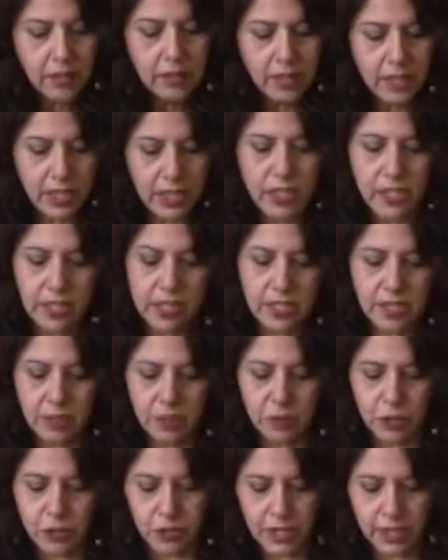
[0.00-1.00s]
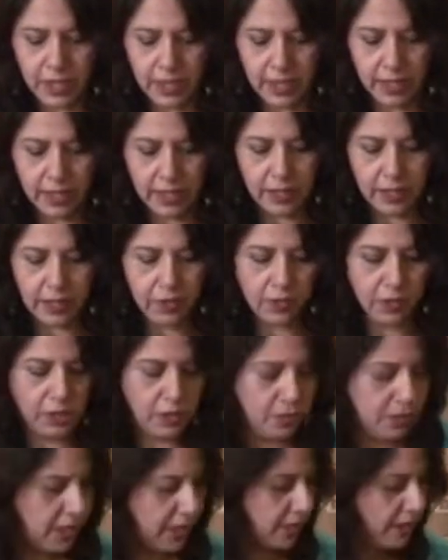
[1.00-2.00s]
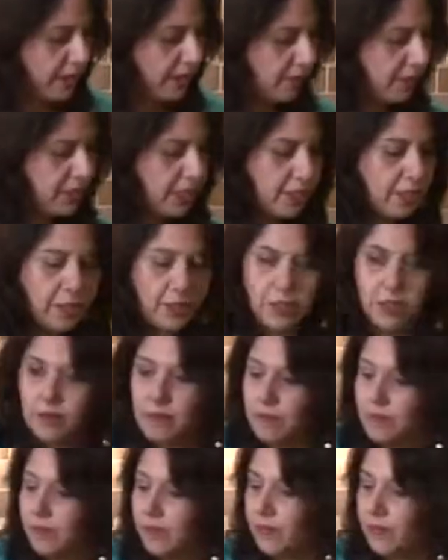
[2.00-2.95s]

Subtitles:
There's still some water in here, so you want to leave it alone.